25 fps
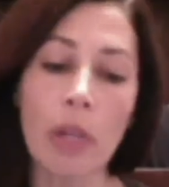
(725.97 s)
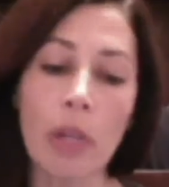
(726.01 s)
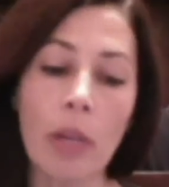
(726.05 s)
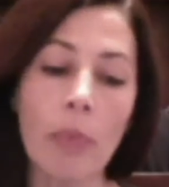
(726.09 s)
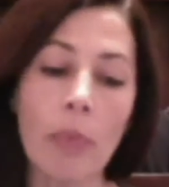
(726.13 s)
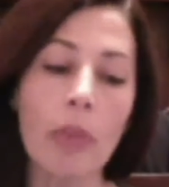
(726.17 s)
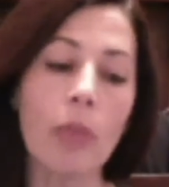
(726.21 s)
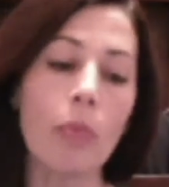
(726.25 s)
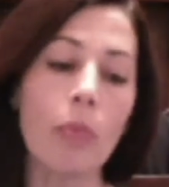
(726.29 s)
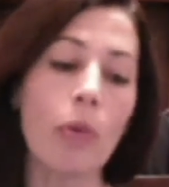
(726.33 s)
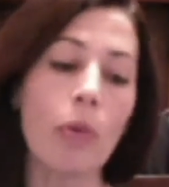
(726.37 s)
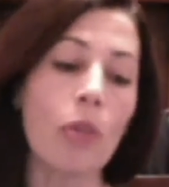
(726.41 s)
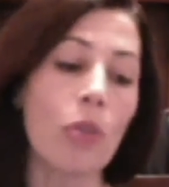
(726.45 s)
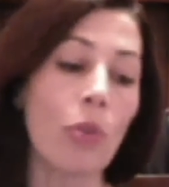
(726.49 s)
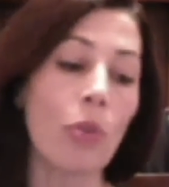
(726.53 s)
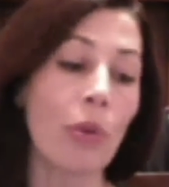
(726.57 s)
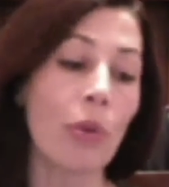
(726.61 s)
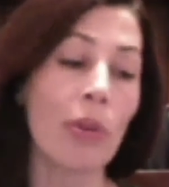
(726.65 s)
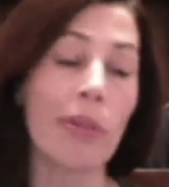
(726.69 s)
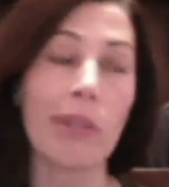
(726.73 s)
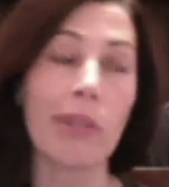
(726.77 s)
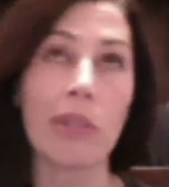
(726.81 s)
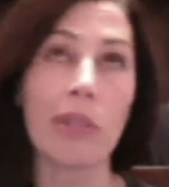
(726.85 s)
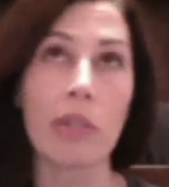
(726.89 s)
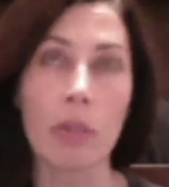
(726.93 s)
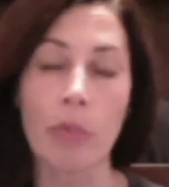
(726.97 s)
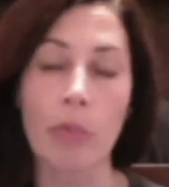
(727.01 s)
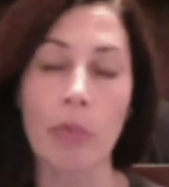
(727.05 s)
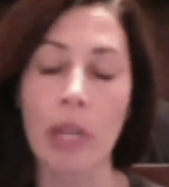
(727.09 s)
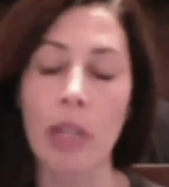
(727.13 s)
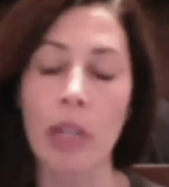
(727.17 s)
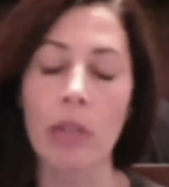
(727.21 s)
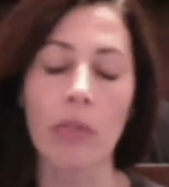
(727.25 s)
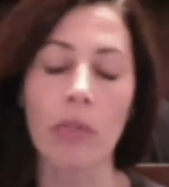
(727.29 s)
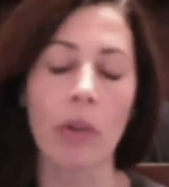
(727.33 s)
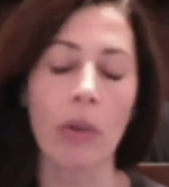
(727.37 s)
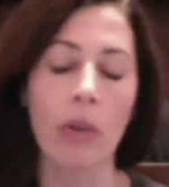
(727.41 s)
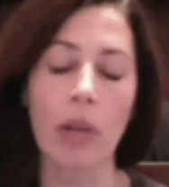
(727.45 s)
up at the bookstore. You can just make
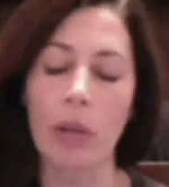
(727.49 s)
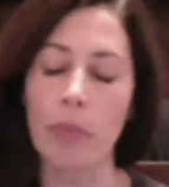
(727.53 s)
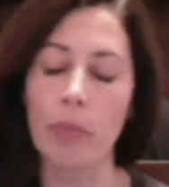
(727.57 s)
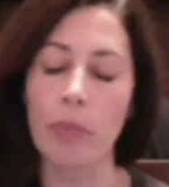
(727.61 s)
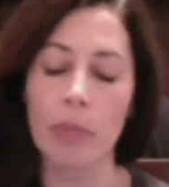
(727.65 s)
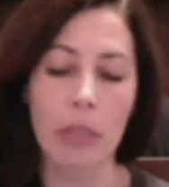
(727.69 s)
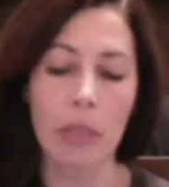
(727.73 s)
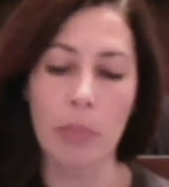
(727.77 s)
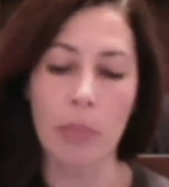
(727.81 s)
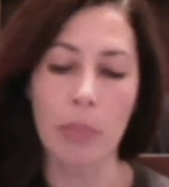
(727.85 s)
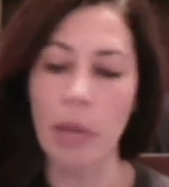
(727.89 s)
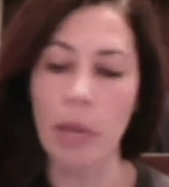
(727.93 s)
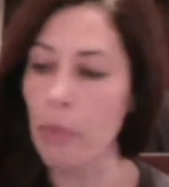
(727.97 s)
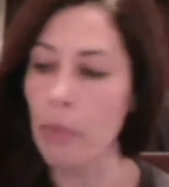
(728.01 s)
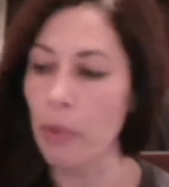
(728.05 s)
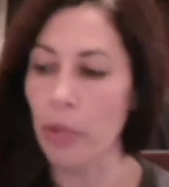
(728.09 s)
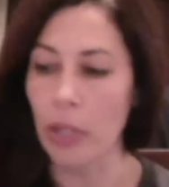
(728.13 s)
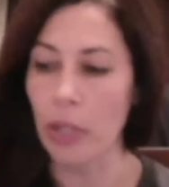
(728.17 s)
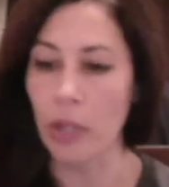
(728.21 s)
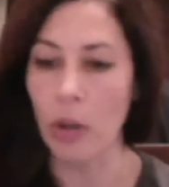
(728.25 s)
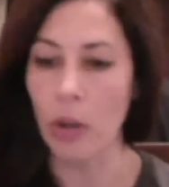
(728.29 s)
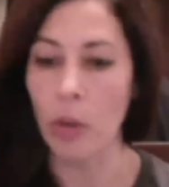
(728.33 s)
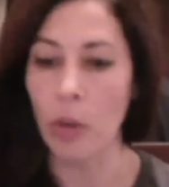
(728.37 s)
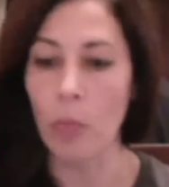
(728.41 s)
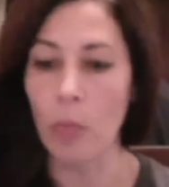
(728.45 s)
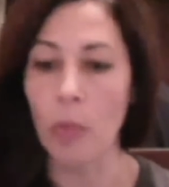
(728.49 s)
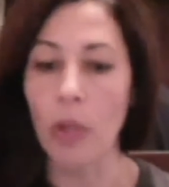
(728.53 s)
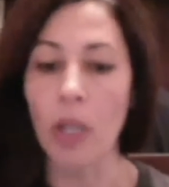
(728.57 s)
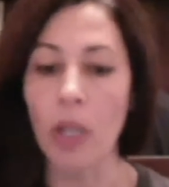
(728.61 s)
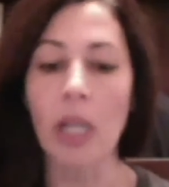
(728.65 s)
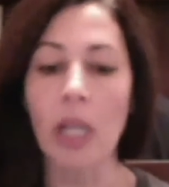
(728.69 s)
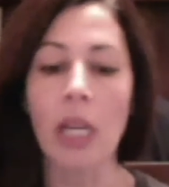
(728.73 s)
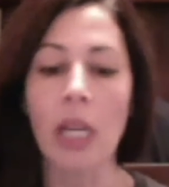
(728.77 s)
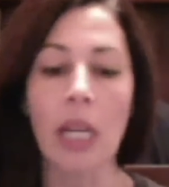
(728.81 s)
your own on a piece of paper in a notebook.